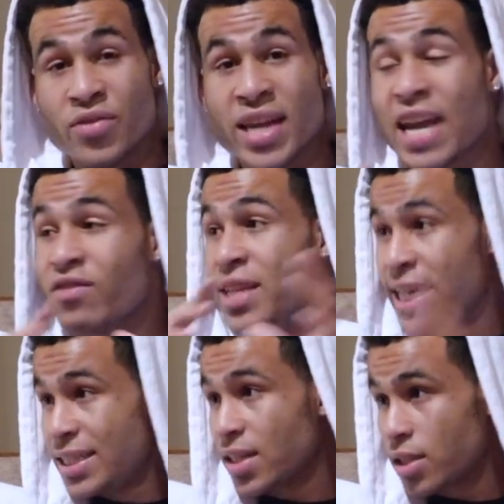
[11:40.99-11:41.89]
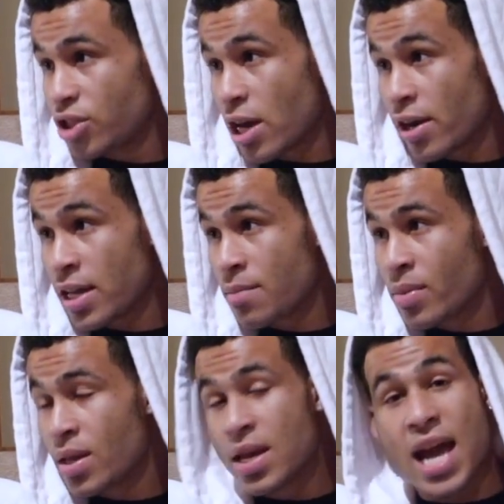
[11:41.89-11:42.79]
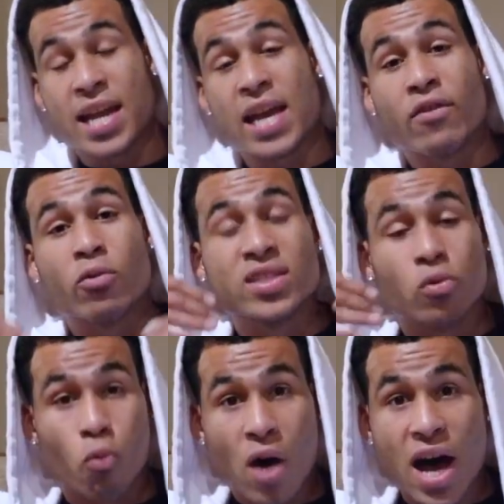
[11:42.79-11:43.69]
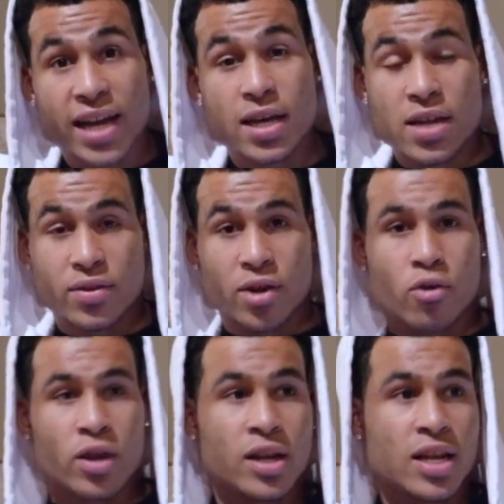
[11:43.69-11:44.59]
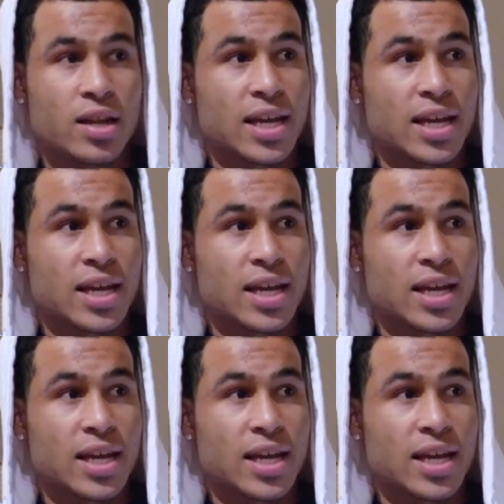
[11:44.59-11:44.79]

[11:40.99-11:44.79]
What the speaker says: They gave the details of the charity, and they gave a reason why they're donating it.